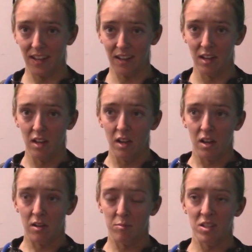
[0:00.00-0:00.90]
And
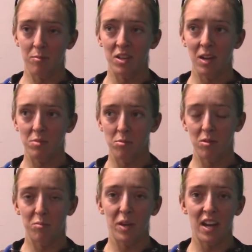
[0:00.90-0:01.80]
um, sometimes we
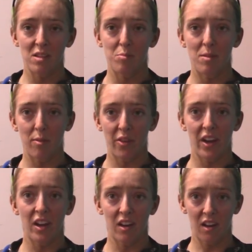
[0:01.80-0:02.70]
would pass people that
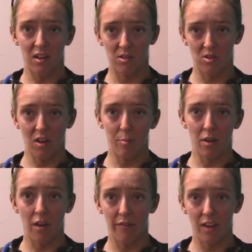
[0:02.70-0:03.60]
had gotten dropped
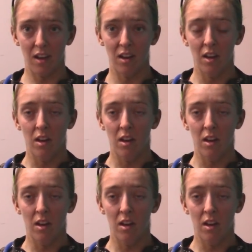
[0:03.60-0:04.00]
off that